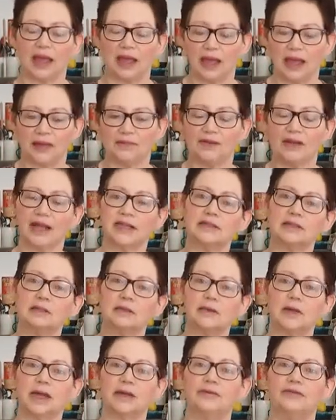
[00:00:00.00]
I've had a
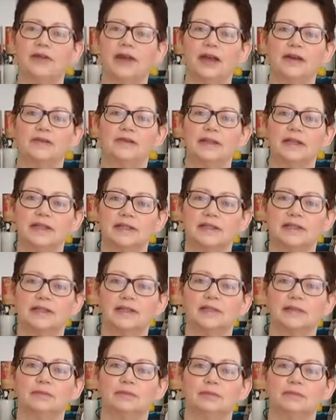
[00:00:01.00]
look at
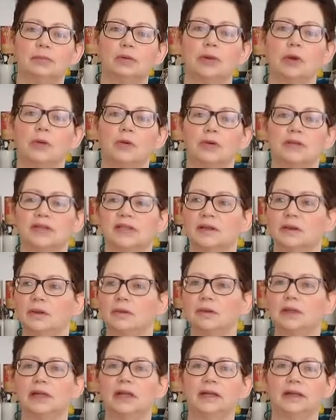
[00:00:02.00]
various blogs
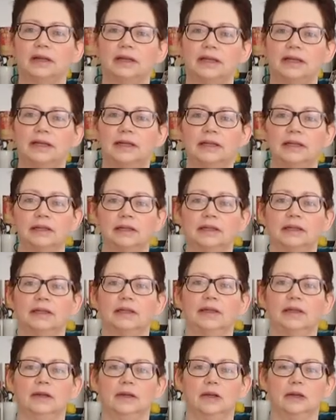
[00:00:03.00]
online
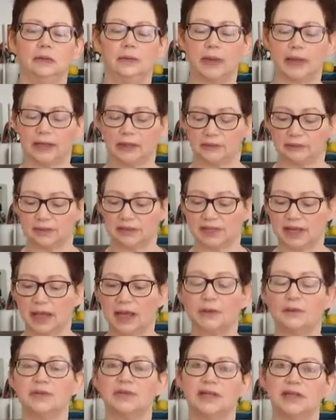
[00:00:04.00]
about
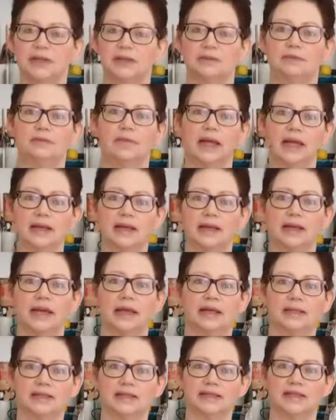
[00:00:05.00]
how to make
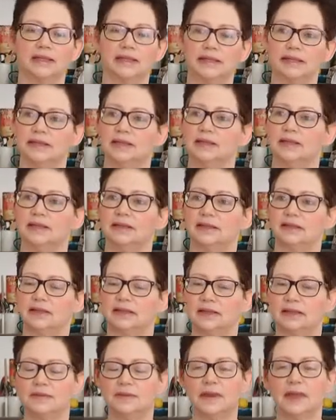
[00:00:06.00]
hand
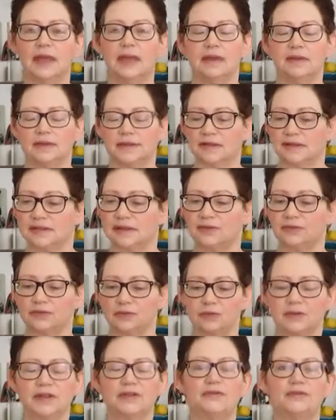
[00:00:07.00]
sanitizer. There's
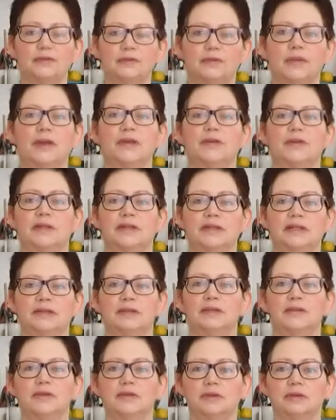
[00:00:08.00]
several different methods, so
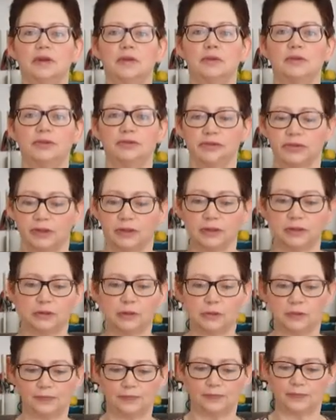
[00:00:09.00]
I thought I would try
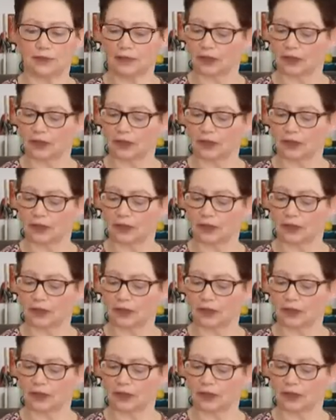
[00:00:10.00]
one.